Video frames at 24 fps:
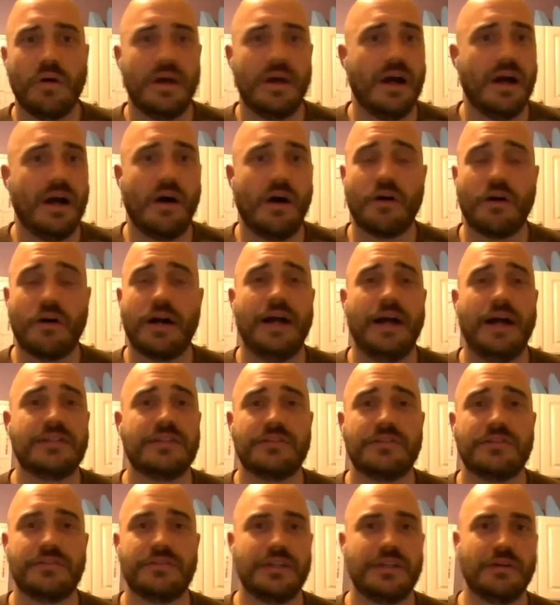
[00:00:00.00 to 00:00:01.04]
all kinds
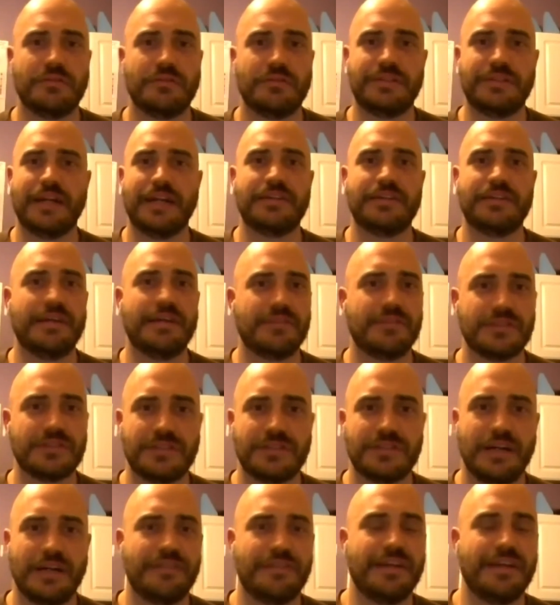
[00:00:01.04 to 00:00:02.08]
of you know daredevil
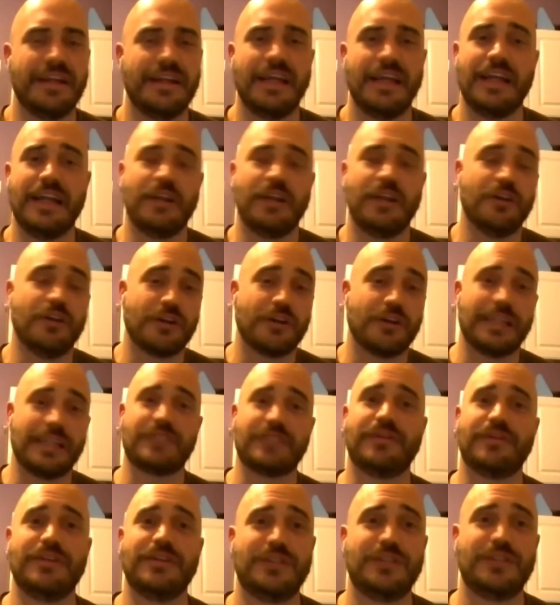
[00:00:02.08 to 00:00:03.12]
stuff and and look that's
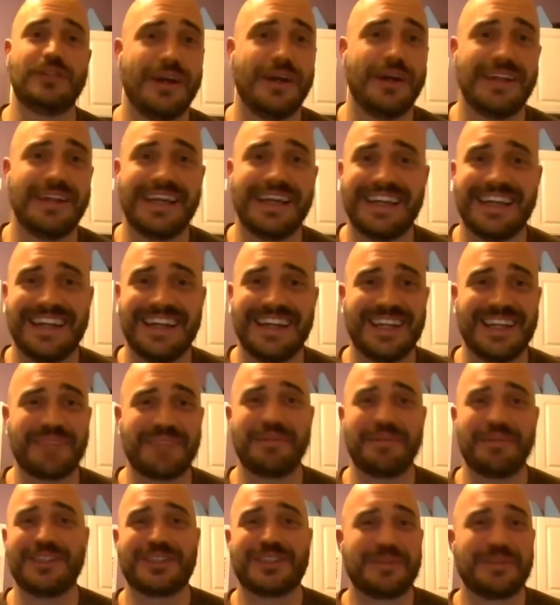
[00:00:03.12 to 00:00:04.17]
fun too i like i like
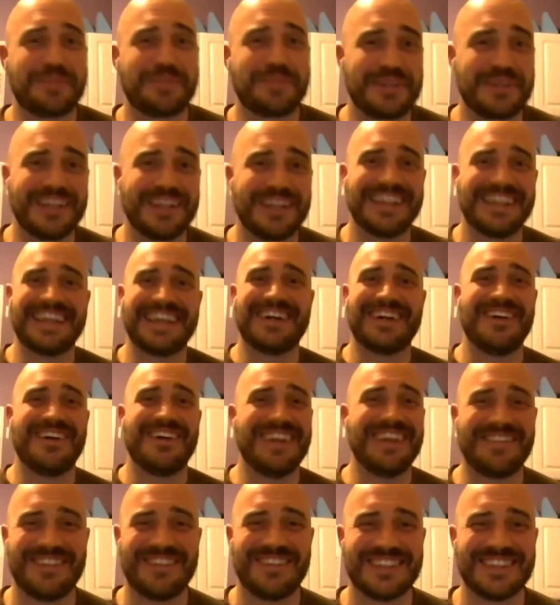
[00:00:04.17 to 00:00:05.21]
punch jumping i like all
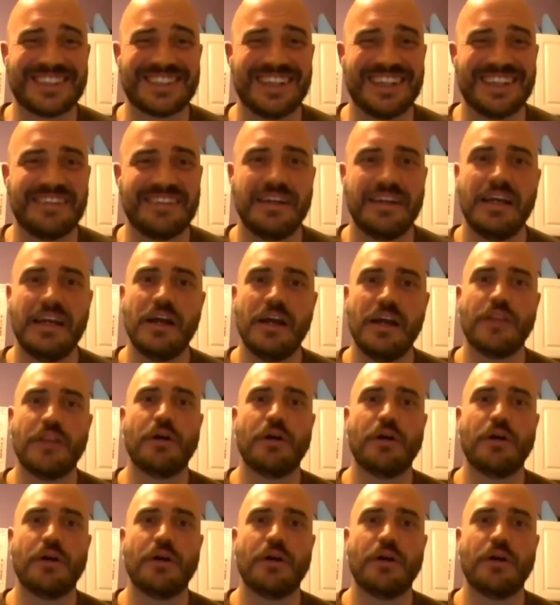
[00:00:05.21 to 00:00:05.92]
that fun stuff yeah,